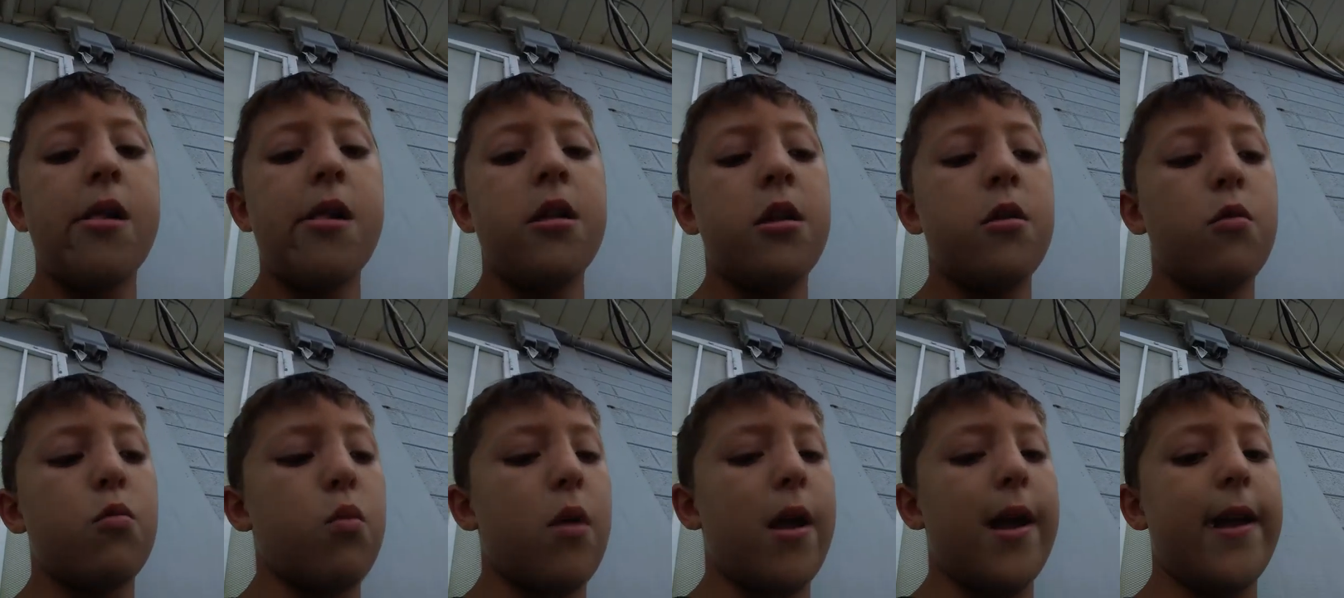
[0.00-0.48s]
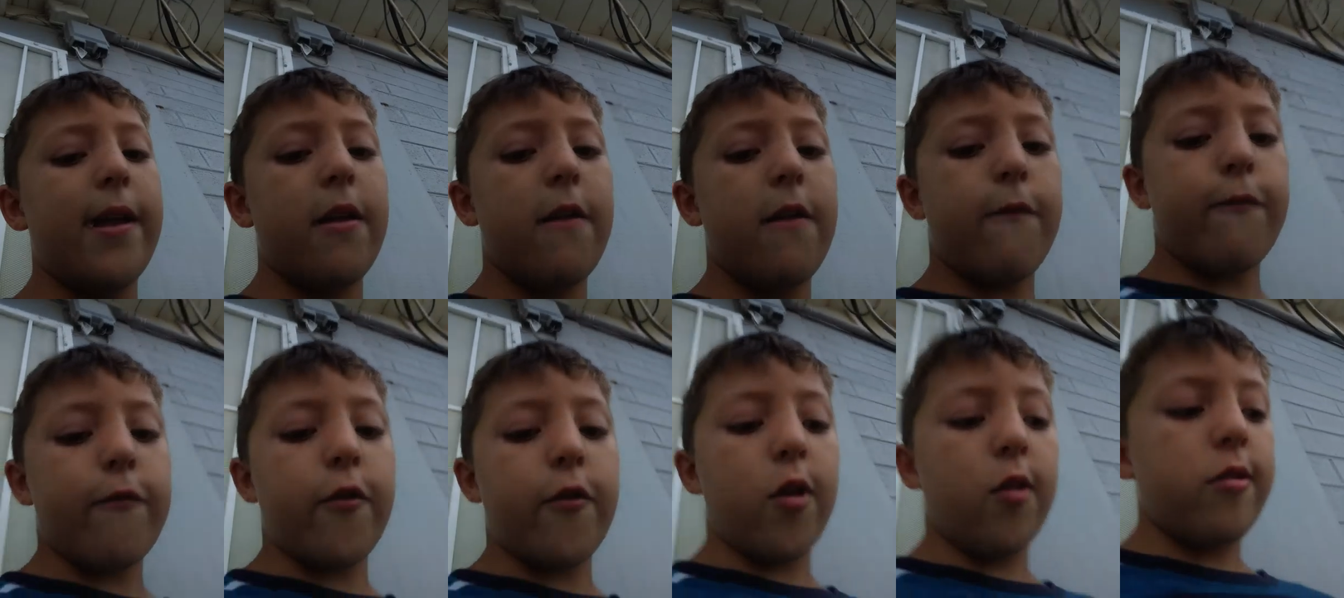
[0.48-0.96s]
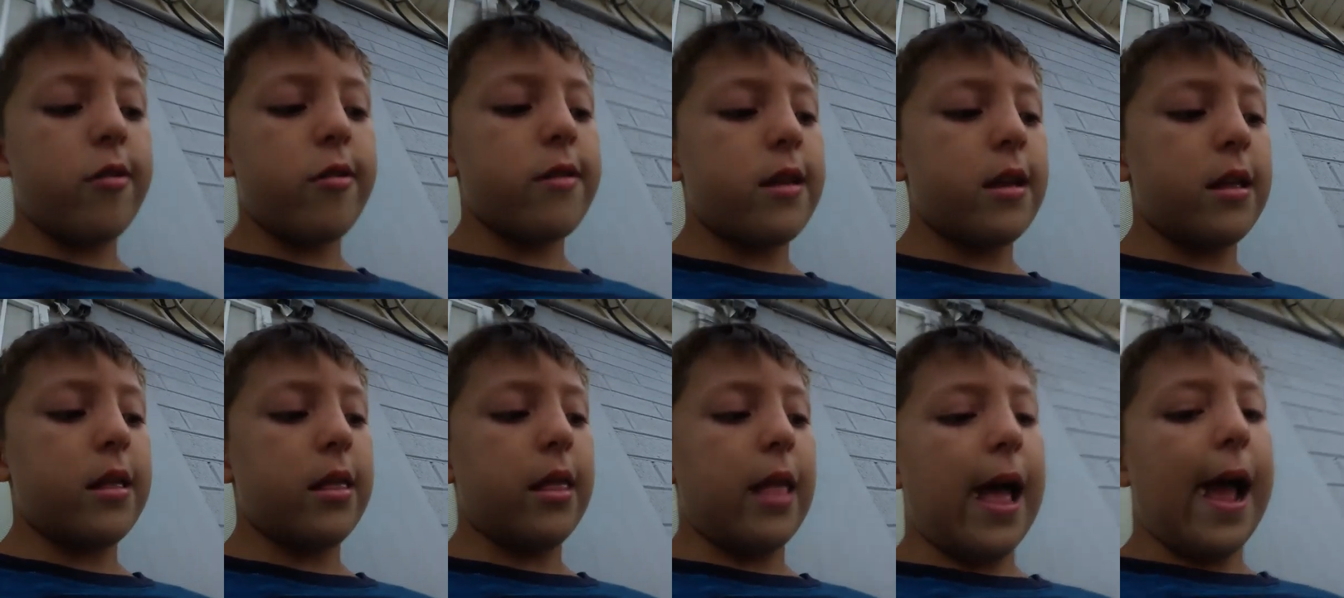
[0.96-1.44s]
Write your first and
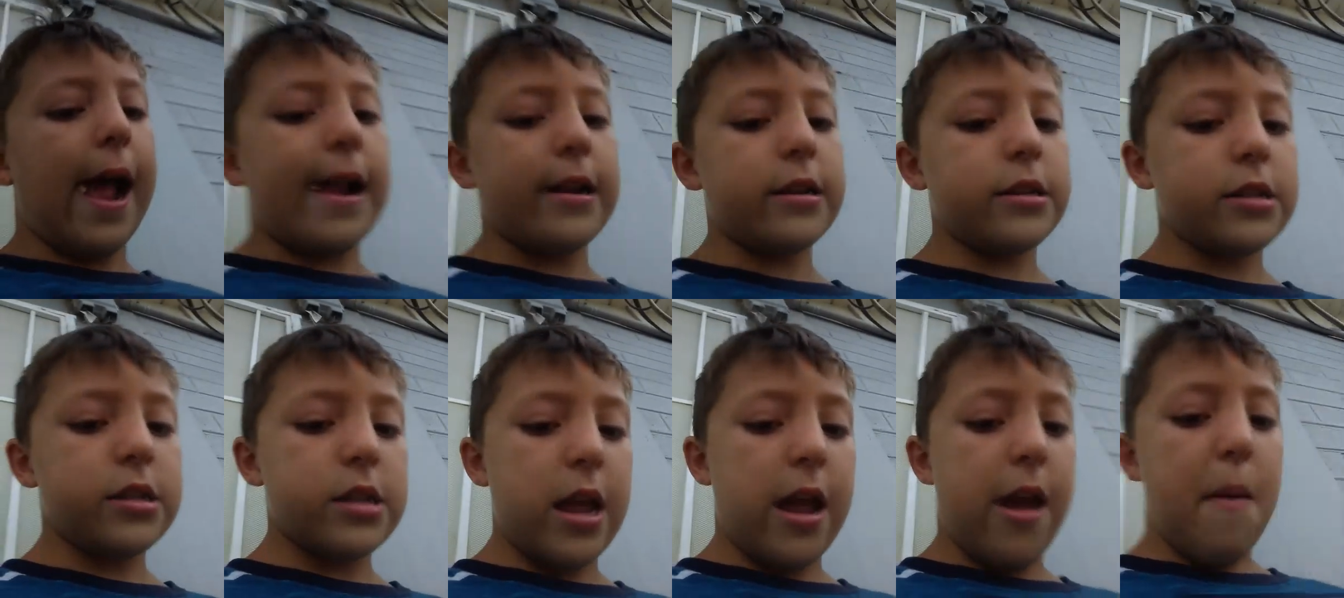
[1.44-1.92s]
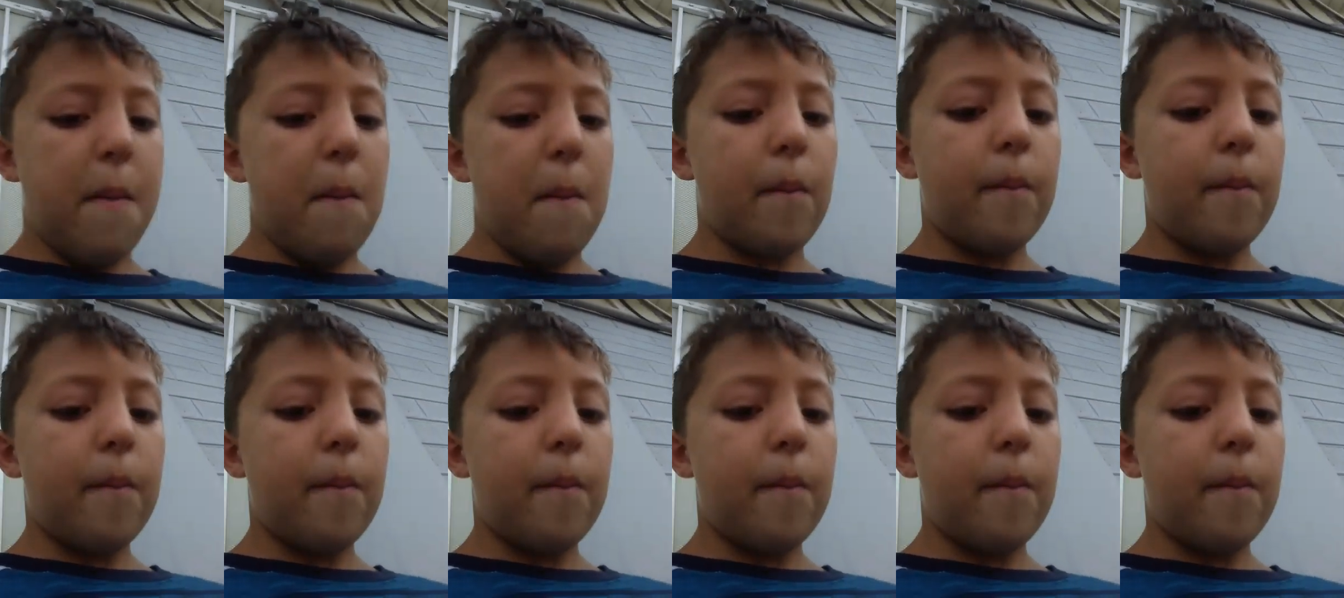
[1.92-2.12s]
last name.